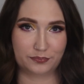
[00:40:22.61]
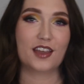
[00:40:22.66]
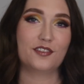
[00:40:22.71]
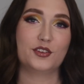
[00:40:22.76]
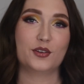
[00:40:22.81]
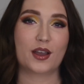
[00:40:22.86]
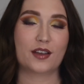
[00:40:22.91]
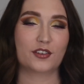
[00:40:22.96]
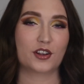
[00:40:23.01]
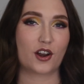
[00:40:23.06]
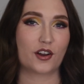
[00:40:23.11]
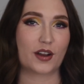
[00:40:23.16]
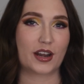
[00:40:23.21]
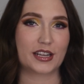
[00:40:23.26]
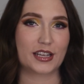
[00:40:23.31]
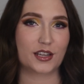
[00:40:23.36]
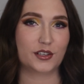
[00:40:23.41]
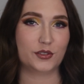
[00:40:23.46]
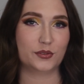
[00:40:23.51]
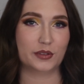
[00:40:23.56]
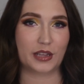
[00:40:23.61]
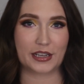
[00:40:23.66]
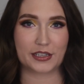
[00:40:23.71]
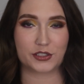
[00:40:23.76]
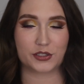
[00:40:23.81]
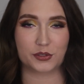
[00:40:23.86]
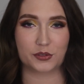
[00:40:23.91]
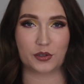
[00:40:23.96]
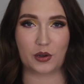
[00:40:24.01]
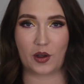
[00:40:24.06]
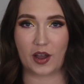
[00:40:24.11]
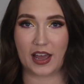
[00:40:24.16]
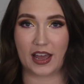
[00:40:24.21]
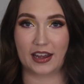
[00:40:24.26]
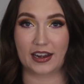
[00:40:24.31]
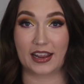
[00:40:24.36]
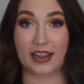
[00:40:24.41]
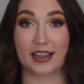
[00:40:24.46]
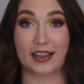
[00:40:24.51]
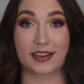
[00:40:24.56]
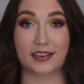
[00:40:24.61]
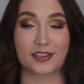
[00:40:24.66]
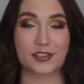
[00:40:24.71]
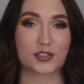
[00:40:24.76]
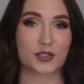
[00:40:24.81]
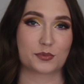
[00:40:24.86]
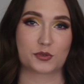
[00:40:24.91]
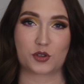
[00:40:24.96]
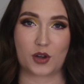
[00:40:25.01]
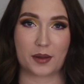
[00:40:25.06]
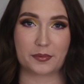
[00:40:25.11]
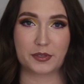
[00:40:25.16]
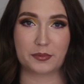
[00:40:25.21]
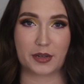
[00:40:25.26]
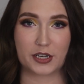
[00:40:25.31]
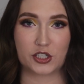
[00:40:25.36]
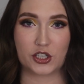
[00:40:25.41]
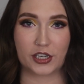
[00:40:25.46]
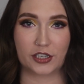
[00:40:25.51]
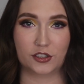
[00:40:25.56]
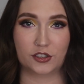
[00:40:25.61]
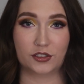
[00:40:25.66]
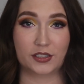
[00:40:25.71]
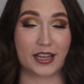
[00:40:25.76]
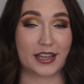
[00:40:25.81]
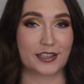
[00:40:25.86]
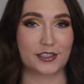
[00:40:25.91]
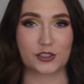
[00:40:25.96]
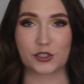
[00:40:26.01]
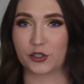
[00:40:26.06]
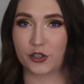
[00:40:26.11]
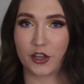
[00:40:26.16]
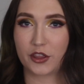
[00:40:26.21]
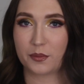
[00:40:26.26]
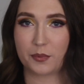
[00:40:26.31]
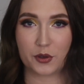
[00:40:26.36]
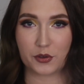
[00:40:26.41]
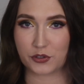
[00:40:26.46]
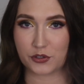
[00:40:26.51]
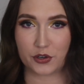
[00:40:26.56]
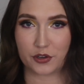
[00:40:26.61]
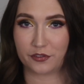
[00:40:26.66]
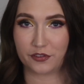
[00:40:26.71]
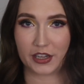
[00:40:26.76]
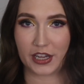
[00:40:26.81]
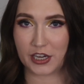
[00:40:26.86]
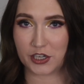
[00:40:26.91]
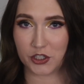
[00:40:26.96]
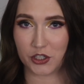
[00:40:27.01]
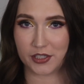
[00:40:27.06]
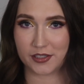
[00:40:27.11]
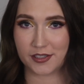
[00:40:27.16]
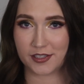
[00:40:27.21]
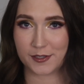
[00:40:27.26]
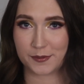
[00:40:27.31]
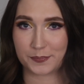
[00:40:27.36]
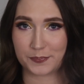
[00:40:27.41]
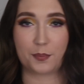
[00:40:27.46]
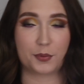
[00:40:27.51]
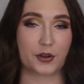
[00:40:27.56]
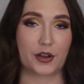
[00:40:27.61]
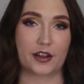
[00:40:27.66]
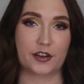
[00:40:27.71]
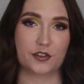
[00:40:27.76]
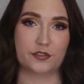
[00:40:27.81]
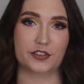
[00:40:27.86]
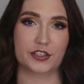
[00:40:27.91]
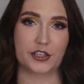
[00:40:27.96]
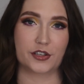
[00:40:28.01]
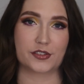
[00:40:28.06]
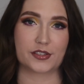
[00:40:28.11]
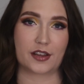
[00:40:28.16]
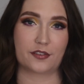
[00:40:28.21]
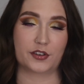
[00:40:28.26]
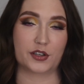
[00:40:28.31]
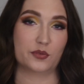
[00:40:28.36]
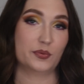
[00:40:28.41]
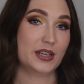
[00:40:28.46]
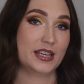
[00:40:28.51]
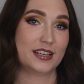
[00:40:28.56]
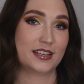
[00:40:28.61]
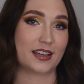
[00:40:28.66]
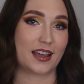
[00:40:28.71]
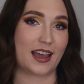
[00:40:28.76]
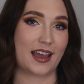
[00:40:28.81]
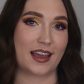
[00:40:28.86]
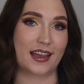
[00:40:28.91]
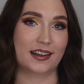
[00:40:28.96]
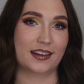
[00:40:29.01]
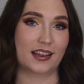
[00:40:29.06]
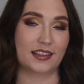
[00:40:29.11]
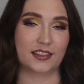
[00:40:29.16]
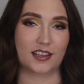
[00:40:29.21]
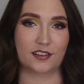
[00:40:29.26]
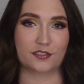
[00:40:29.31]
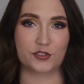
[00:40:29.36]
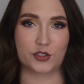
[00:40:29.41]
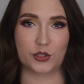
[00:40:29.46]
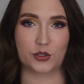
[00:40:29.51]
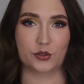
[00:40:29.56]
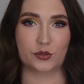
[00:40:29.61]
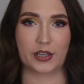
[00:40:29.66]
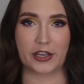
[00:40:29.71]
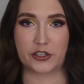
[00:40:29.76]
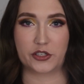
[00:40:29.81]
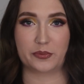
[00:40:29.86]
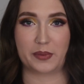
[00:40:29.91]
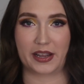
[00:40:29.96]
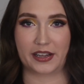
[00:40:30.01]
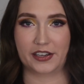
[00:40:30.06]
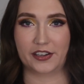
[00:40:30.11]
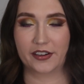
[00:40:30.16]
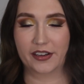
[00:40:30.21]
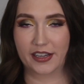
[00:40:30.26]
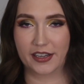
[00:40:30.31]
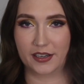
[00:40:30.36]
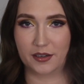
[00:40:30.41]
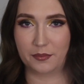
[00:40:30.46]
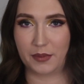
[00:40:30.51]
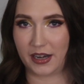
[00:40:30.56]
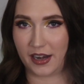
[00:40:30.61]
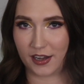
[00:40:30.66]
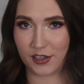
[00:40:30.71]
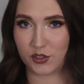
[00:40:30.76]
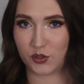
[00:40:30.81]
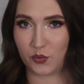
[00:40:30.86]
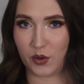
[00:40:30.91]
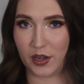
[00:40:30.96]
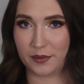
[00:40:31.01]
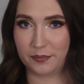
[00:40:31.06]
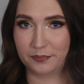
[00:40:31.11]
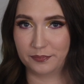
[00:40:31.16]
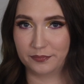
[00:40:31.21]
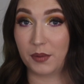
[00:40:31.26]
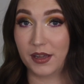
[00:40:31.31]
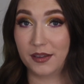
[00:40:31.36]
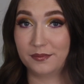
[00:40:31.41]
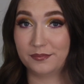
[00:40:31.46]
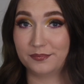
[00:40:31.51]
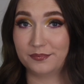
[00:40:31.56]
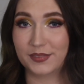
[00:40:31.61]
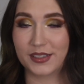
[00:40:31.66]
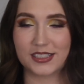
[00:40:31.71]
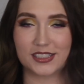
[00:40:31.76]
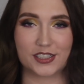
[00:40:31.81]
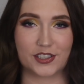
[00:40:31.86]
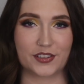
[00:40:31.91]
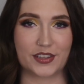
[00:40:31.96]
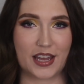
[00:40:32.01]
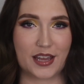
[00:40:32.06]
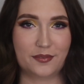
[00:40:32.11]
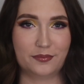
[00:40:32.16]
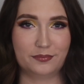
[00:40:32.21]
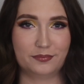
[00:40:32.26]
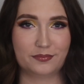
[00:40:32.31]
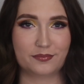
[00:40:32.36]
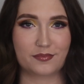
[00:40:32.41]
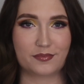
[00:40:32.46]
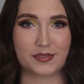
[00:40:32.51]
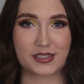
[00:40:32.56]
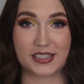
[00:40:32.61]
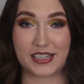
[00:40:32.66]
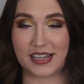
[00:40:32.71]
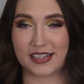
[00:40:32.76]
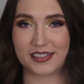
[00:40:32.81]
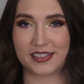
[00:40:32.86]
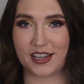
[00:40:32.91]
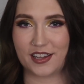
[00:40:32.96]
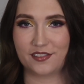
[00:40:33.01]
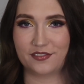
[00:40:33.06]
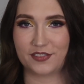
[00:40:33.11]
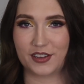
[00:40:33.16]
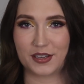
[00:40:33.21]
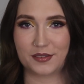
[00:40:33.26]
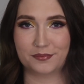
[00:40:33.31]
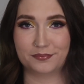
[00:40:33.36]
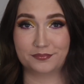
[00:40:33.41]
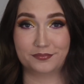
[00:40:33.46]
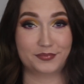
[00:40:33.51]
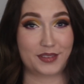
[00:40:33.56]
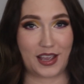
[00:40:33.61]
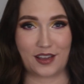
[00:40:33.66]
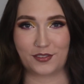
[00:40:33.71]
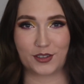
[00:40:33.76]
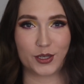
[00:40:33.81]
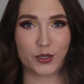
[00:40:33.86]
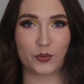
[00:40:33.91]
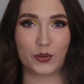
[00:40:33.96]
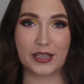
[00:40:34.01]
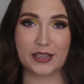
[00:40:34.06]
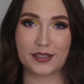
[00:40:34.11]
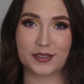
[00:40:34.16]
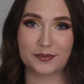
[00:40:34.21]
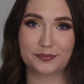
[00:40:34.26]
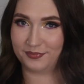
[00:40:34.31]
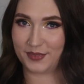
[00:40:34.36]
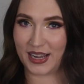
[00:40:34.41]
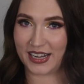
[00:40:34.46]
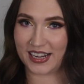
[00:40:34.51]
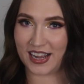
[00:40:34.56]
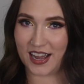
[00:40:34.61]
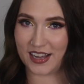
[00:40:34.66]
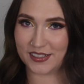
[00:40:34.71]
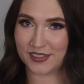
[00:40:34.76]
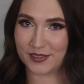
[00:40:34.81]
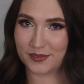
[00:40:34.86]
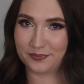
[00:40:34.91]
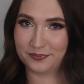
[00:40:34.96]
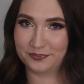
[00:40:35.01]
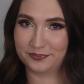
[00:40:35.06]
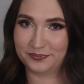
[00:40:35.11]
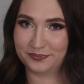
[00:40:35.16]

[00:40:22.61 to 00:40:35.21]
If you haven't already and you'd like to, go ahead and subscribe to my channel and turn on the post notifications. I put out new videos every week, and I'd love to catch you back here in my next one. But until then, stay safe and have a good week. Bye, guys.